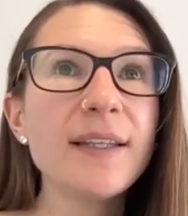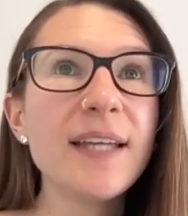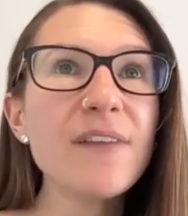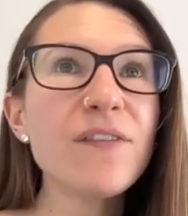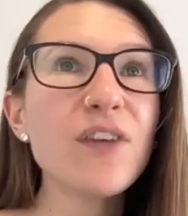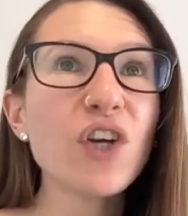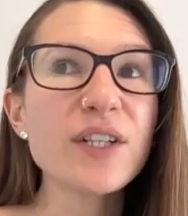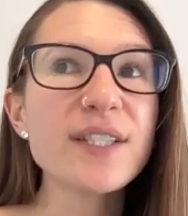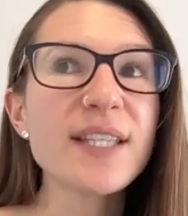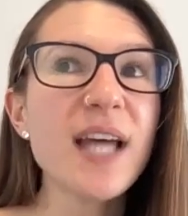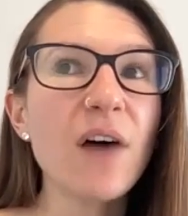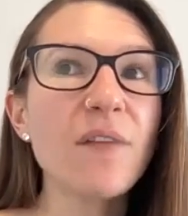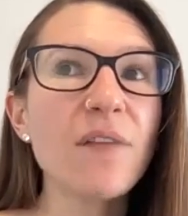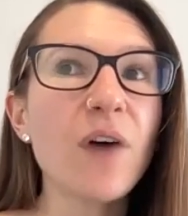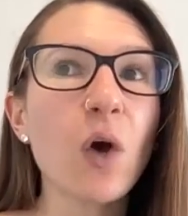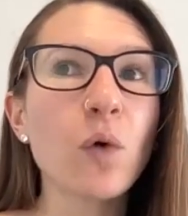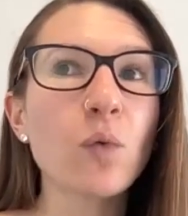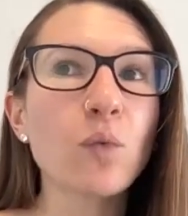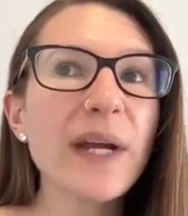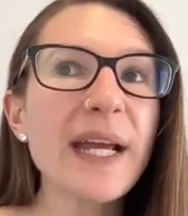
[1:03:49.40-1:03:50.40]
give yourself
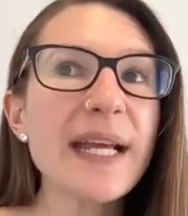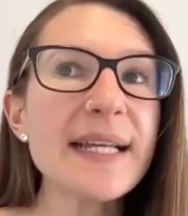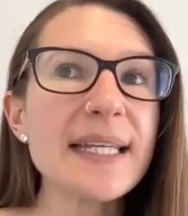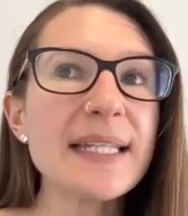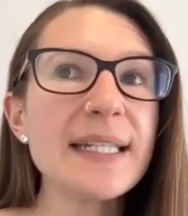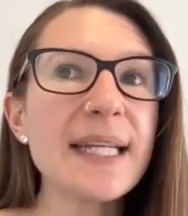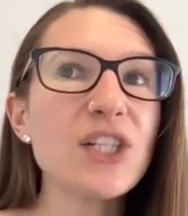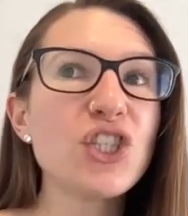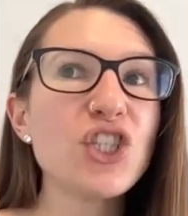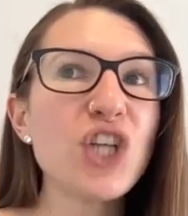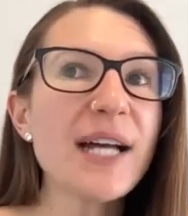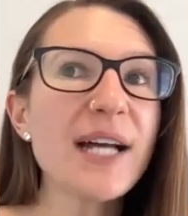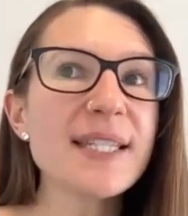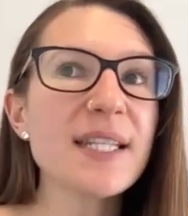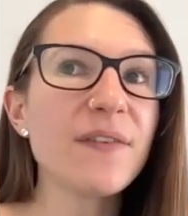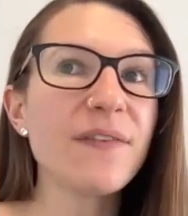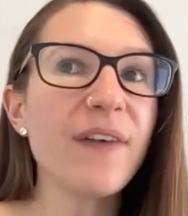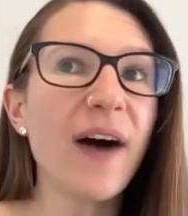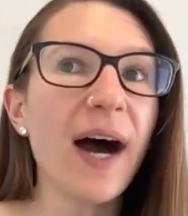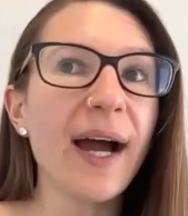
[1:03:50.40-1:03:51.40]
a reason to
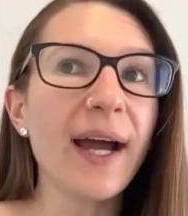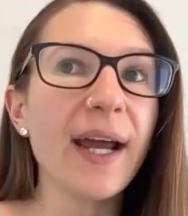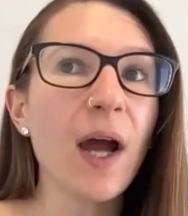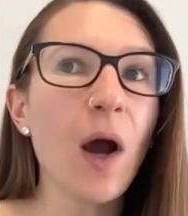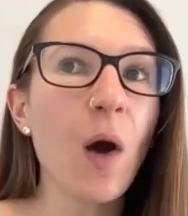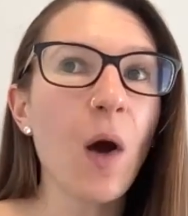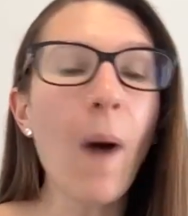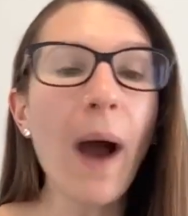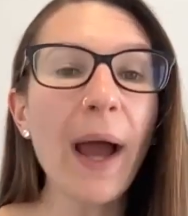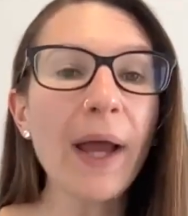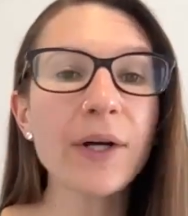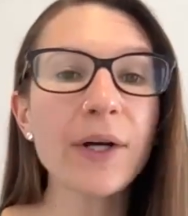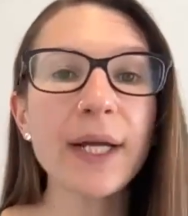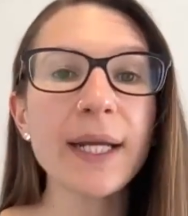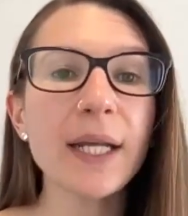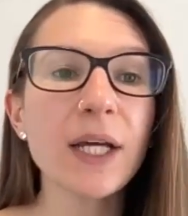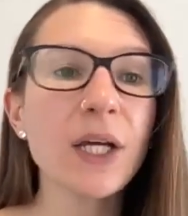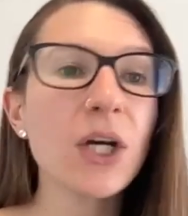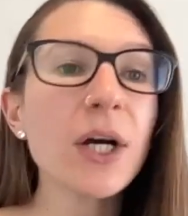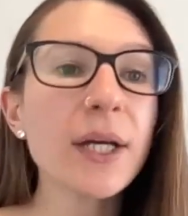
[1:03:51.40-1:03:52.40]
justify why you're
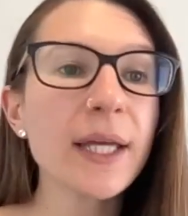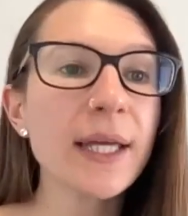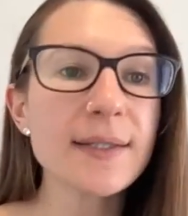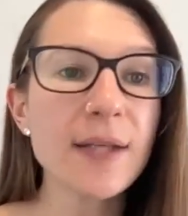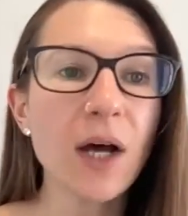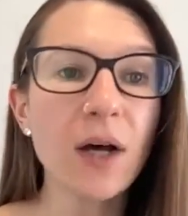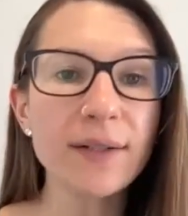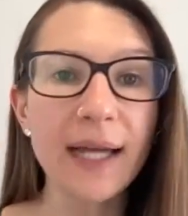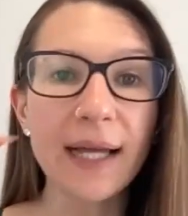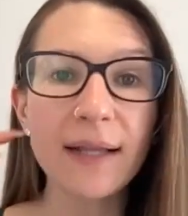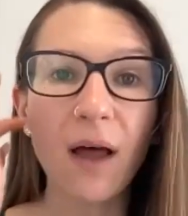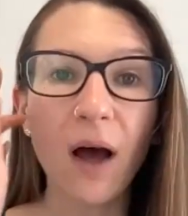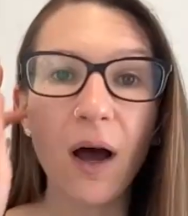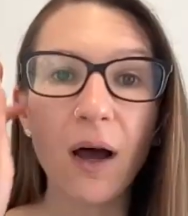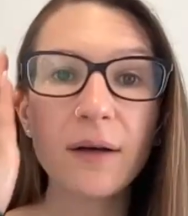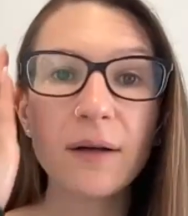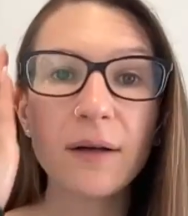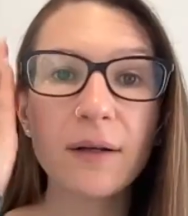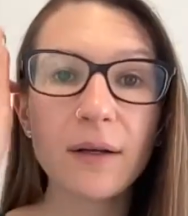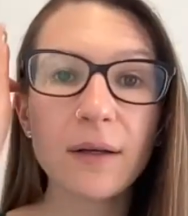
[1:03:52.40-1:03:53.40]
eating cookies all day
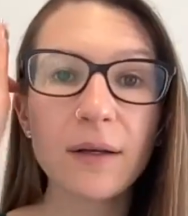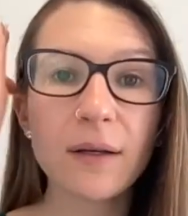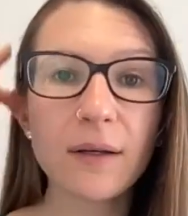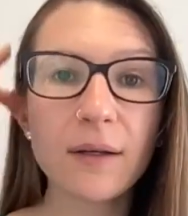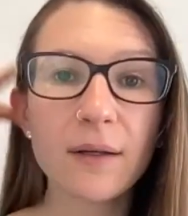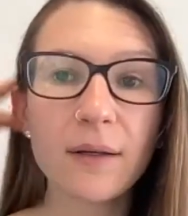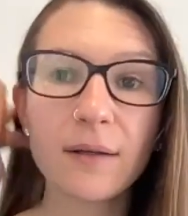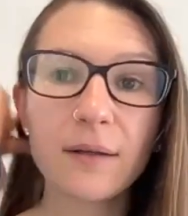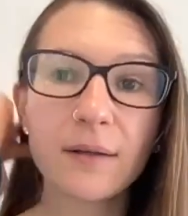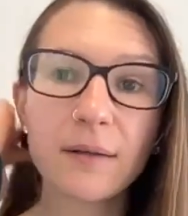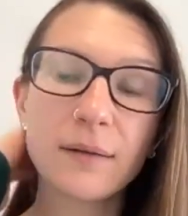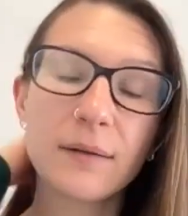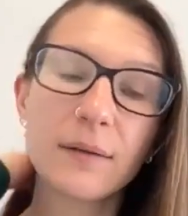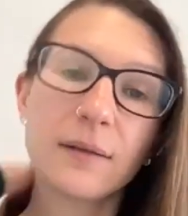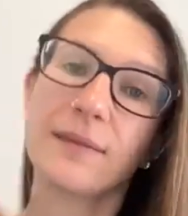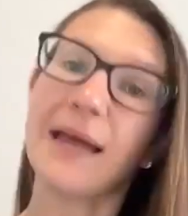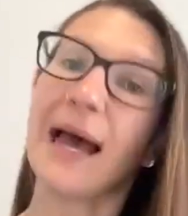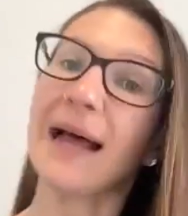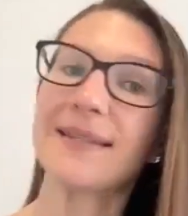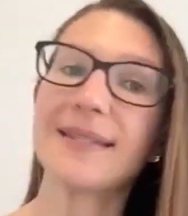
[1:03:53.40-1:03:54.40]
long.
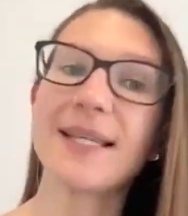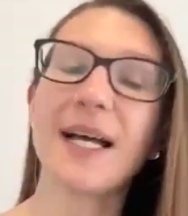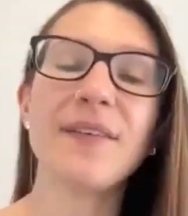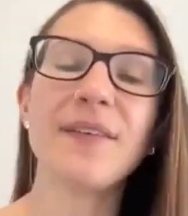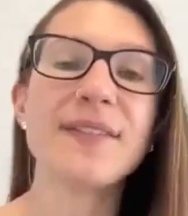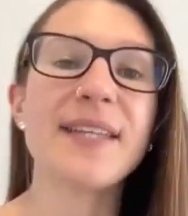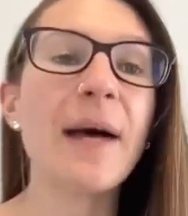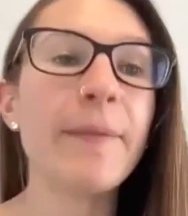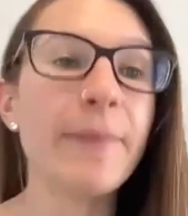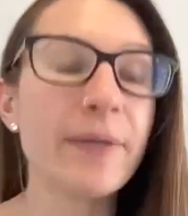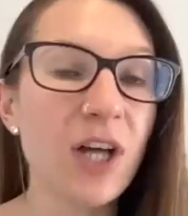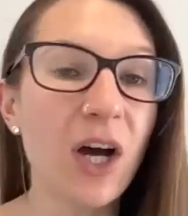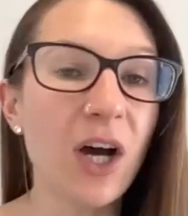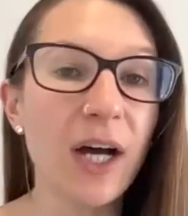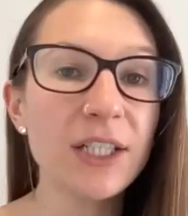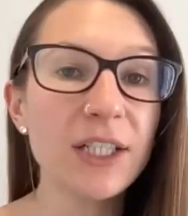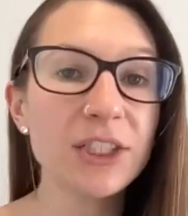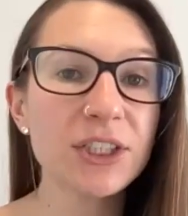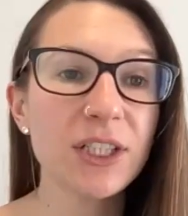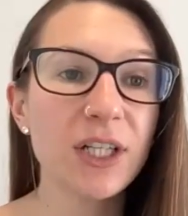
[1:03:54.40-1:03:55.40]
That's
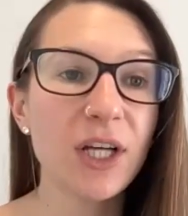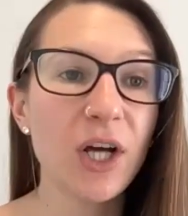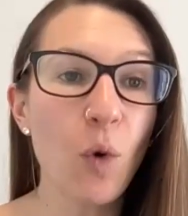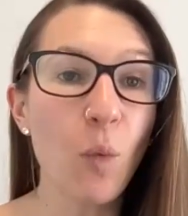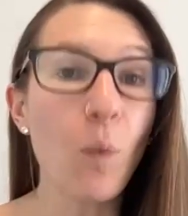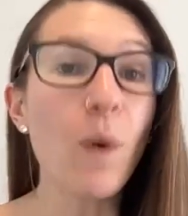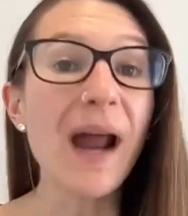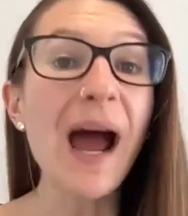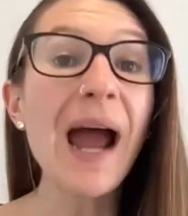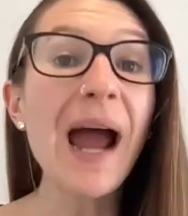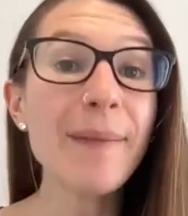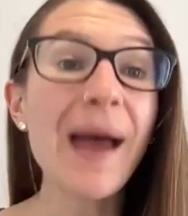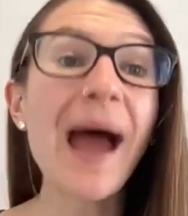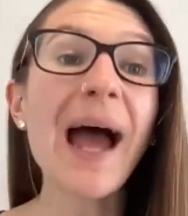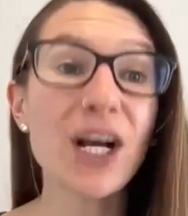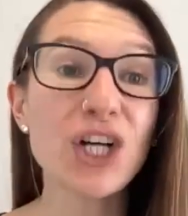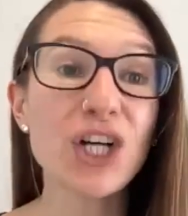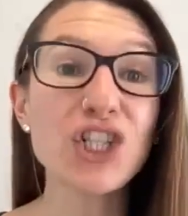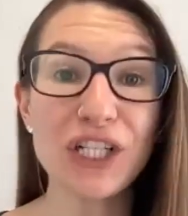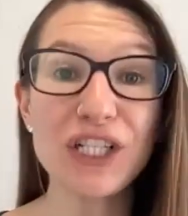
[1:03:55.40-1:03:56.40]
self-sabotage. What I'm
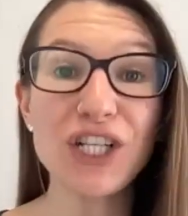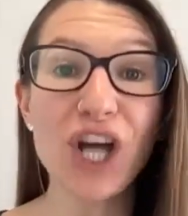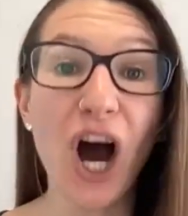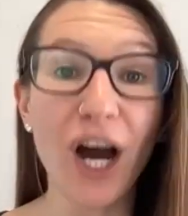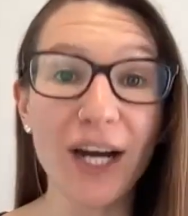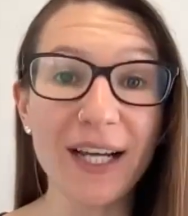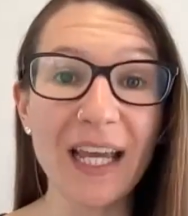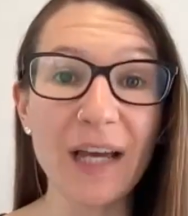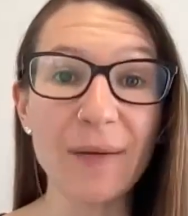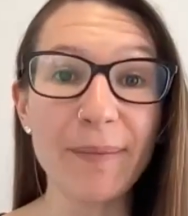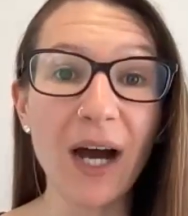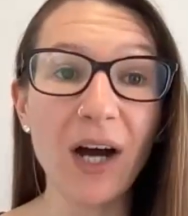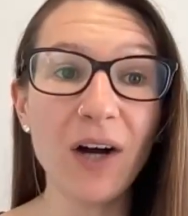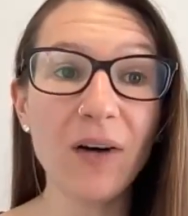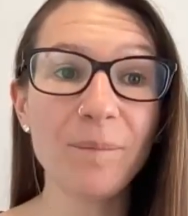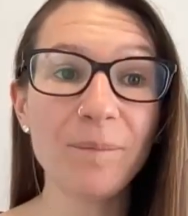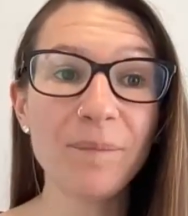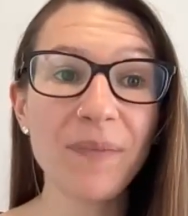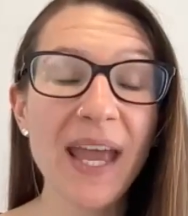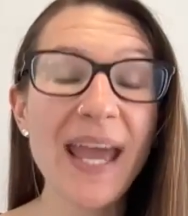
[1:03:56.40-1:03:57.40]
actually talking
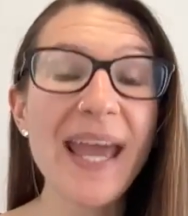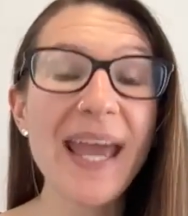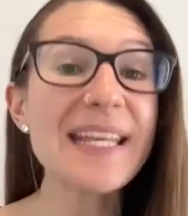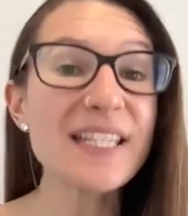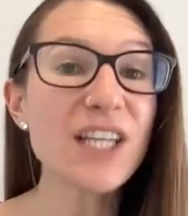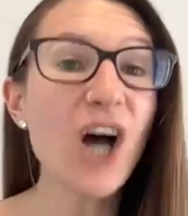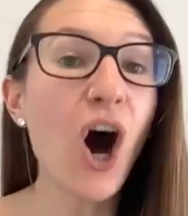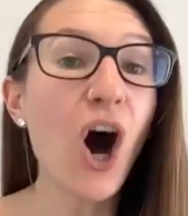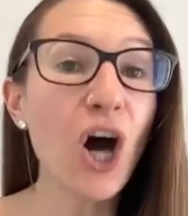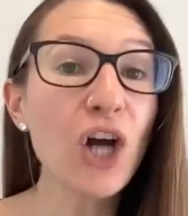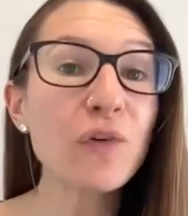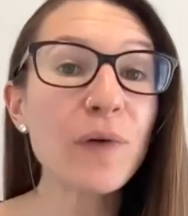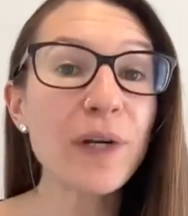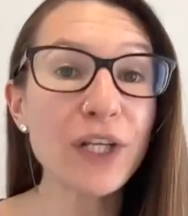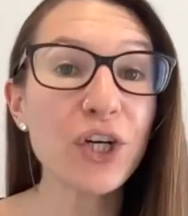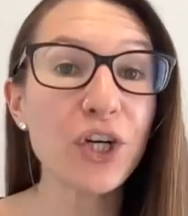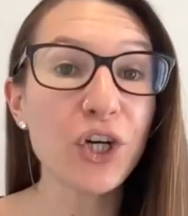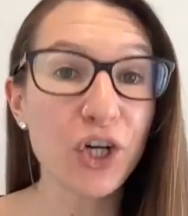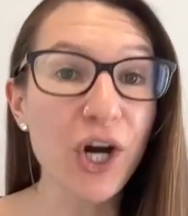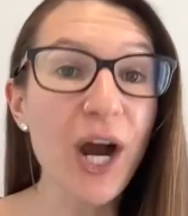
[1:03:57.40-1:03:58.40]
about is
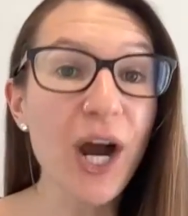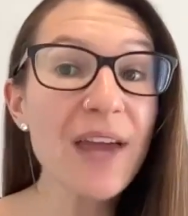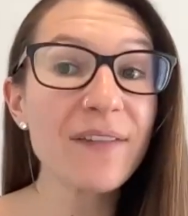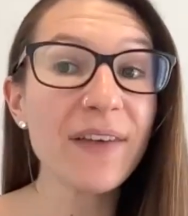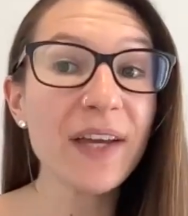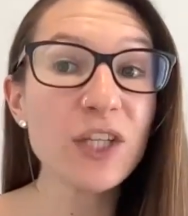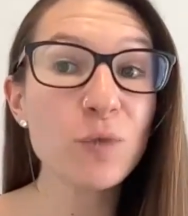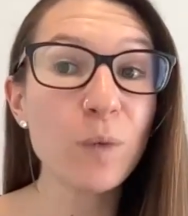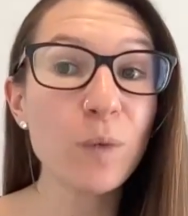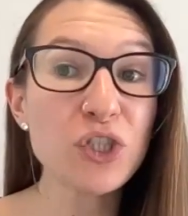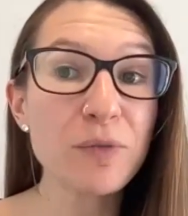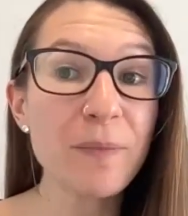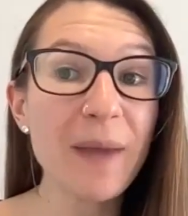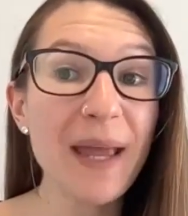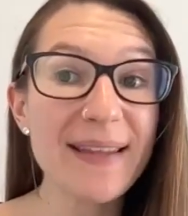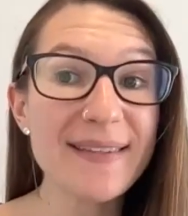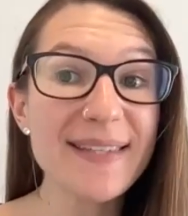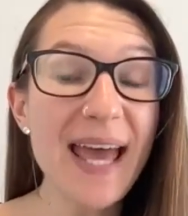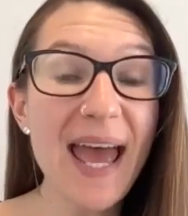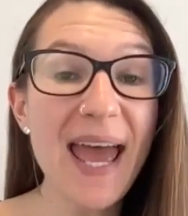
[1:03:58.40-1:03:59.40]
honoring your cravings, which
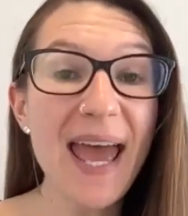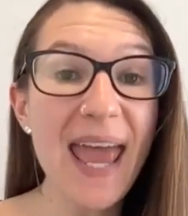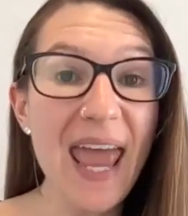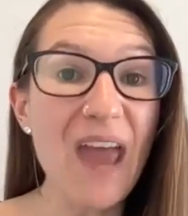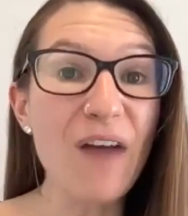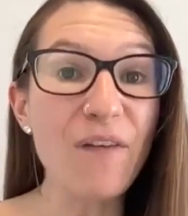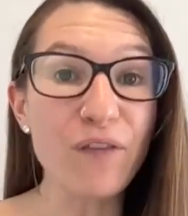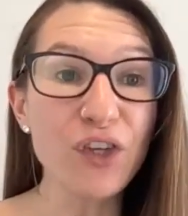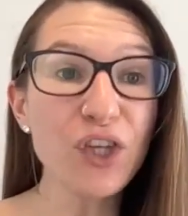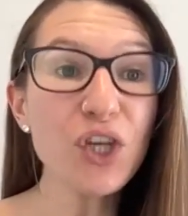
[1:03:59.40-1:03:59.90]
means if